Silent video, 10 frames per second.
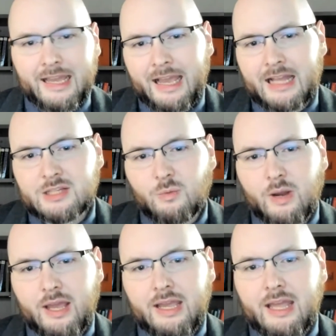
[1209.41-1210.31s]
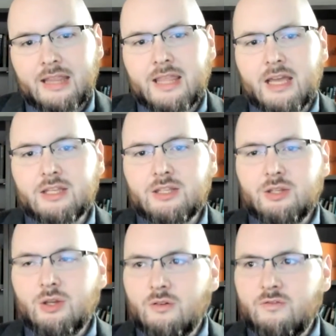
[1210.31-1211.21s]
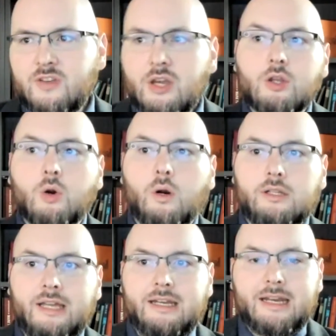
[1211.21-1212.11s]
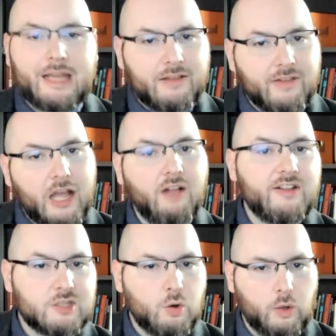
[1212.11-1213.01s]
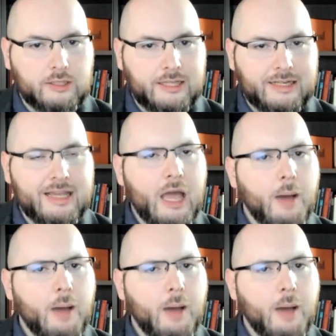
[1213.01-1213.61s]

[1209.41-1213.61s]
It's a way that you view the court lady and it kind of elevates the court lady,